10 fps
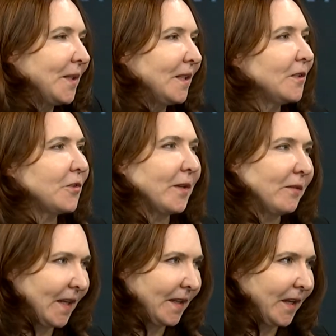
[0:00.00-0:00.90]
industry if
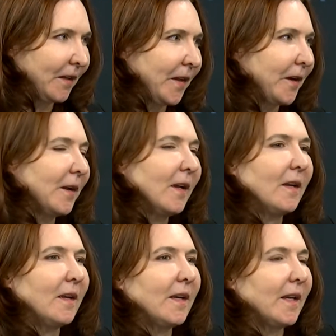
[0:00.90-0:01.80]
they think they're
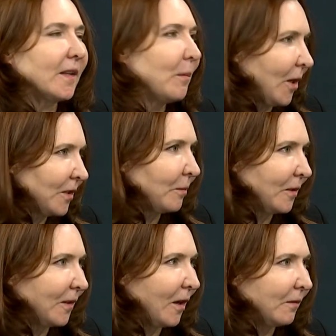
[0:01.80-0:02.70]
at the
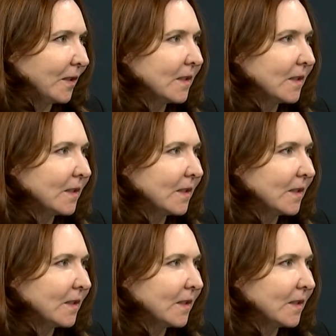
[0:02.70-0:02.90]
bottom of it.